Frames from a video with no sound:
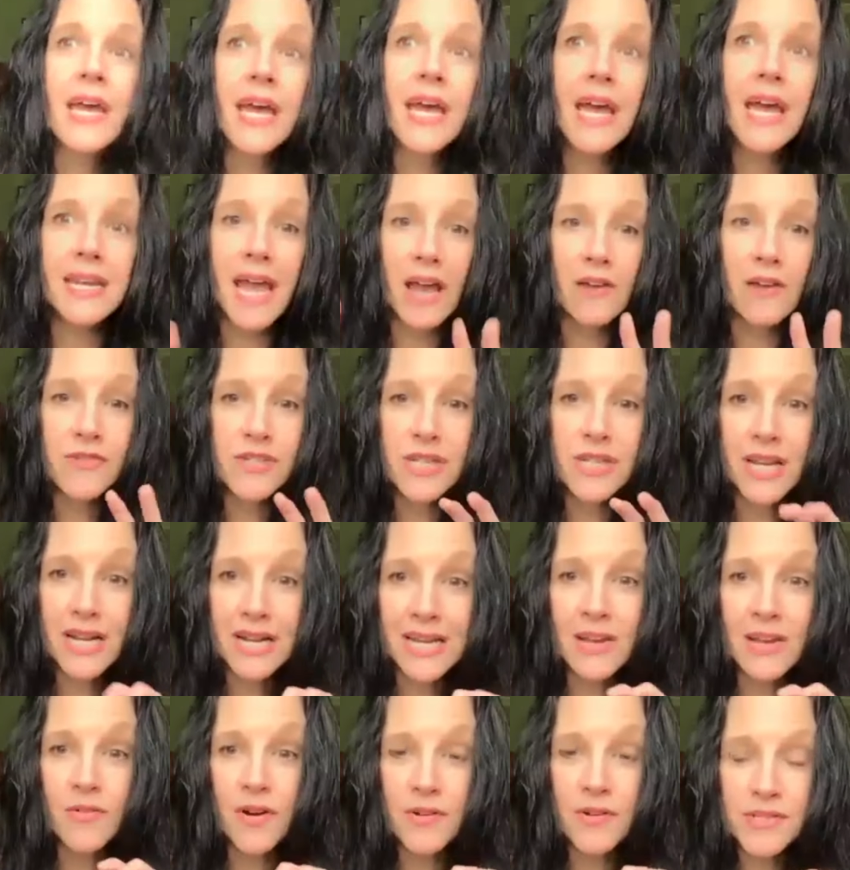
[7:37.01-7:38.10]
and have to
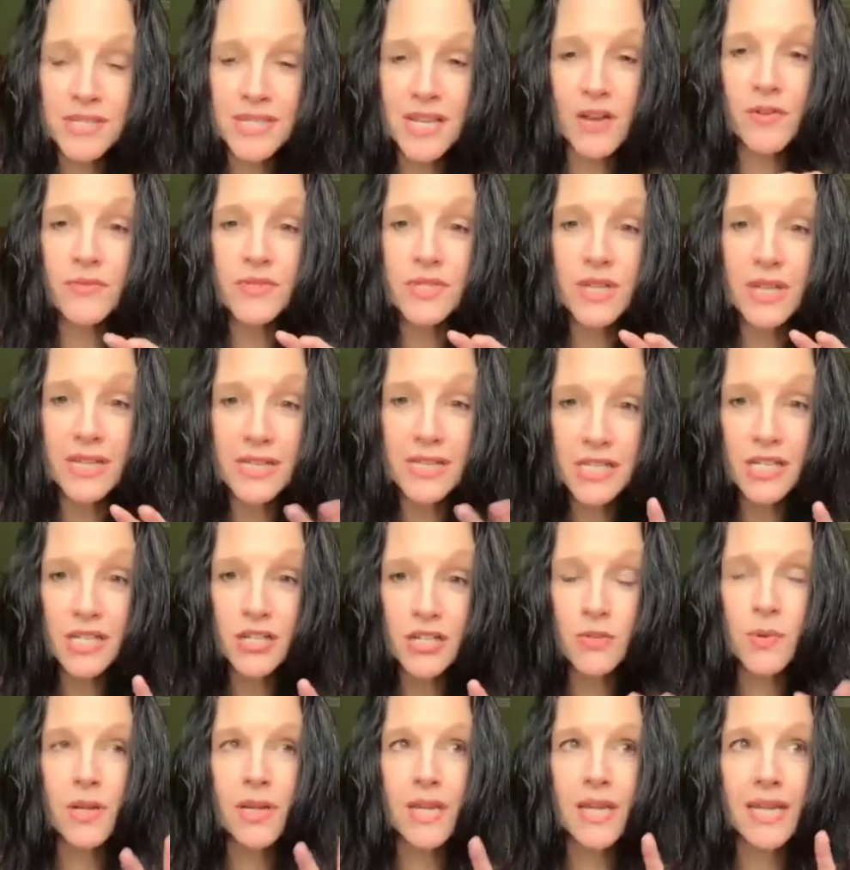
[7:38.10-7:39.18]
clear ourselves
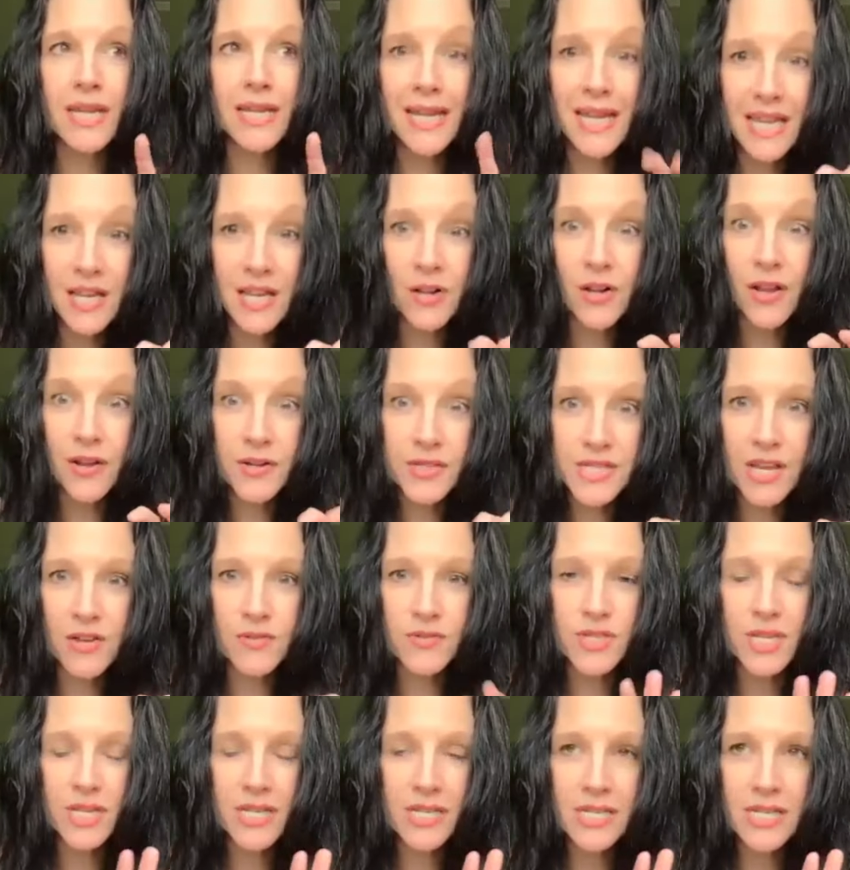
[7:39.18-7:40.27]
continually and heal
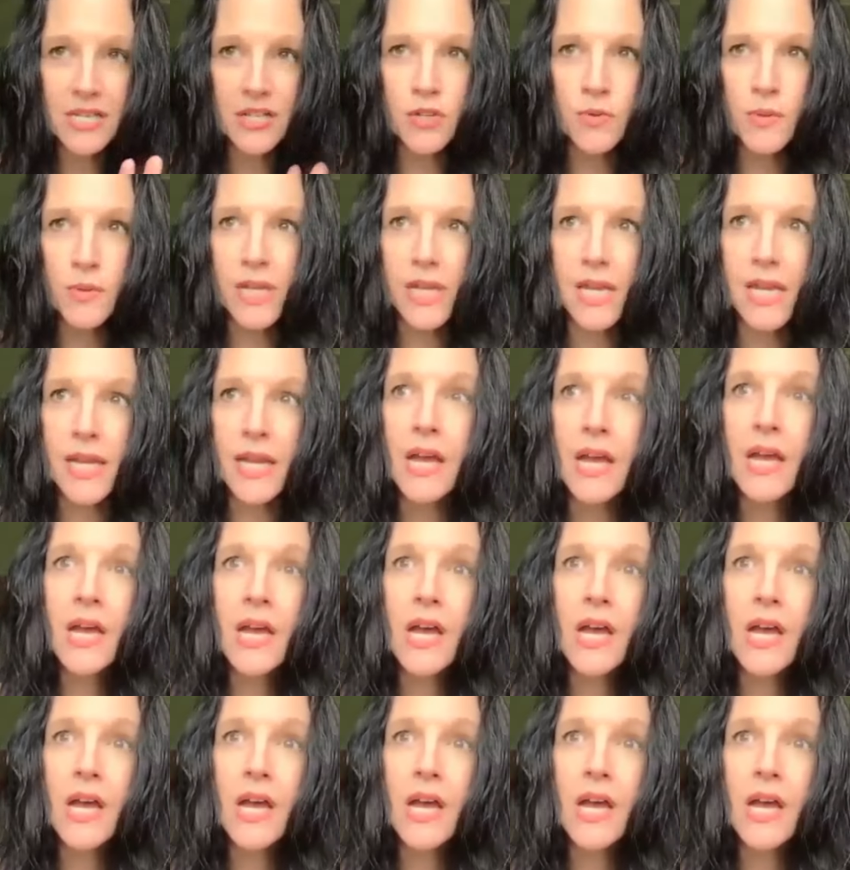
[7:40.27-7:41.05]
ourselves continually.